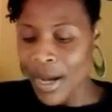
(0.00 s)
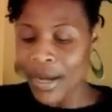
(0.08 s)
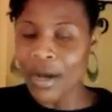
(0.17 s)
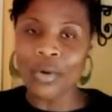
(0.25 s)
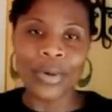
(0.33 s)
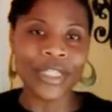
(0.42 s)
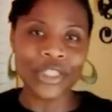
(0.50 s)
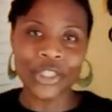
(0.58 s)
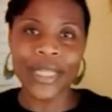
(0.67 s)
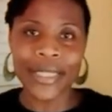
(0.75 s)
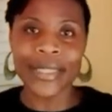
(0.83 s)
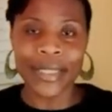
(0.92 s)
I always
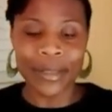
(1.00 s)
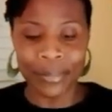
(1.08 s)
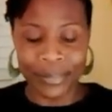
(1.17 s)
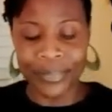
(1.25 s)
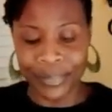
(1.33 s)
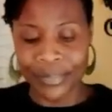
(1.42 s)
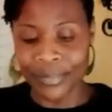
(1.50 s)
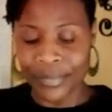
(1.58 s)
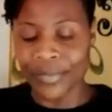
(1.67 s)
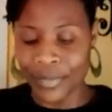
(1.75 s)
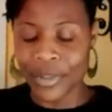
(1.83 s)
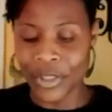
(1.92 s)
shake it up.
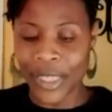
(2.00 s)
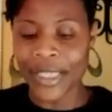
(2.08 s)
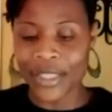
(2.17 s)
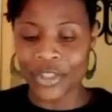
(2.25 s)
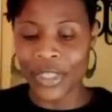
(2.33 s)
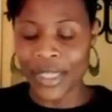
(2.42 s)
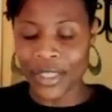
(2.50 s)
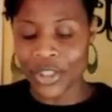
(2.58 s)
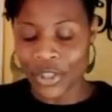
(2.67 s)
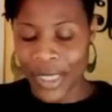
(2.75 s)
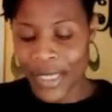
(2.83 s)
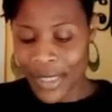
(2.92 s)
Shake it, shake
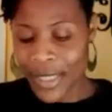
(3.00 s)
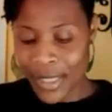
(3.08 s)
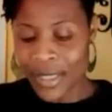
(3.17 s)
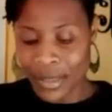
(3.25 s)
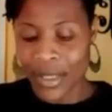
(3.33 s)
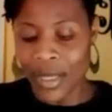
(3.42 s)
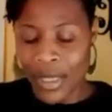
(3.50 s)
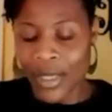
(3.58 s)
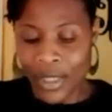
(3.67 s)
it, shake it,